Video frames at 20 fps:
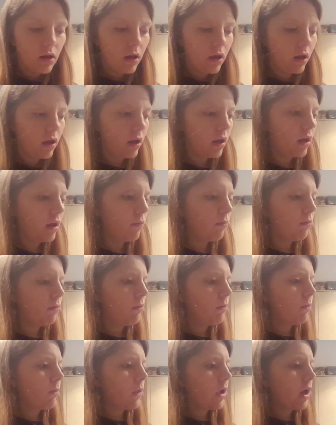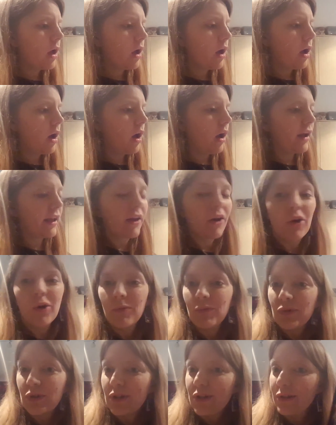I
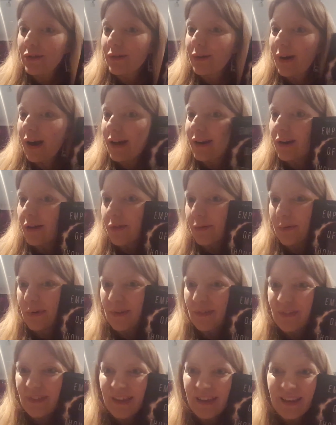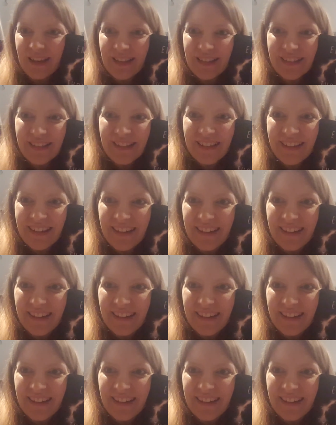hope to do another one of these